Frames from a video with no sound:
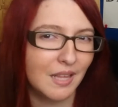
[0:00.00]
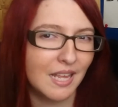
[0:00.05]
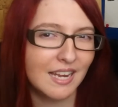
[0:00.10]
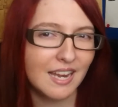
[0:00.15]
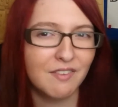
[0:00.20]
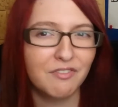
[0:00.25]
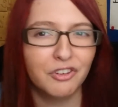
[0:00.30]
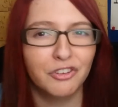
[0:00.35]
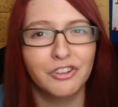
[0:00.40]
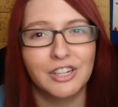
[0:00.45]

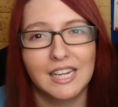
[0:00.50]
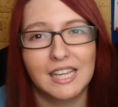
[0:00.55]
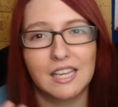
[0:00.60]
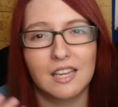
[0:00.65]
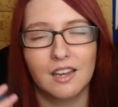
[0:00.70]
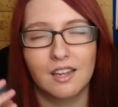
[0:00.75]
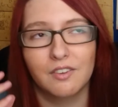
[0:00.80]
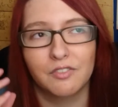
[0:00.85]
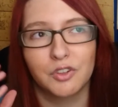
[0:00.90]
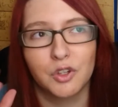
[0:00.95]
it never really
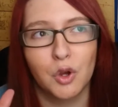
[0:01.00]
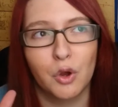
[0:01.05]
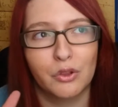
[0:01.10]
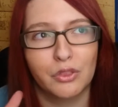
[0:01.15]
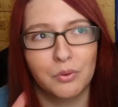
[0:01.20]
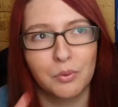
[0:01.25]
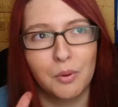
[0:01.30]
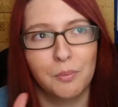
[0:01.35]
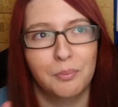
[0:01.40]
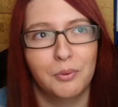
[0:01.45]
kind of
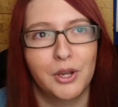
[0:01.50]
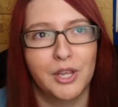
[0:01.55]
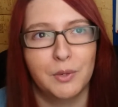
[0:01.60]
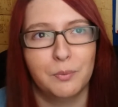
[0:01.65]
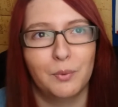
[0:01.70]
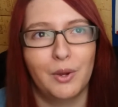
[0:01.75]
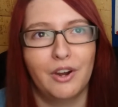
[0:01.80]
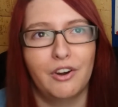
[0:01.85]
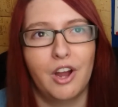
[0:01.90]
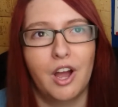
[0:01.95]
got to a
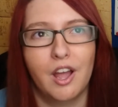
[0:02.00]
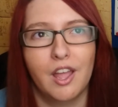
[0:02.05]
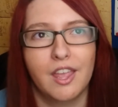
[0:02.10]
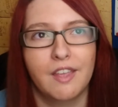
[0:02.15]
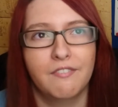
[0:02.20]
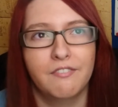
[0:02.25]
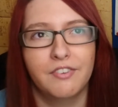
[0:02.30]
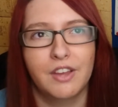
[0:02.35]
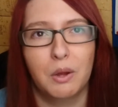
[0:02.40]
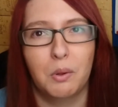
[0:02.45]
point where
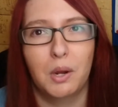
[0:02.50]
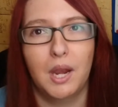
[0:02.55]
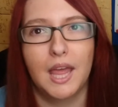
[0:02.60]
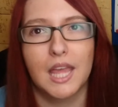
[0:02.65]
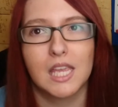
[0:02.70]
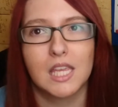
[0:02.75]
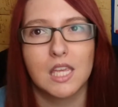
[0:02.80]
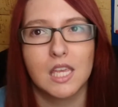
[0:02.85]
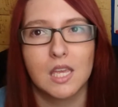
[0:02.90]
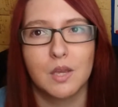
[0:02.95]
I felt
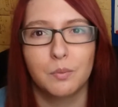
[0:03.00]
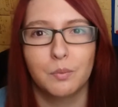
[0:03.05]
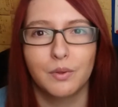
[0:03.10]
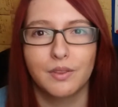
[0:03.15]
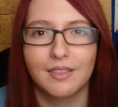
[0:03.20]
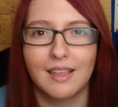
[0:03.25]
like it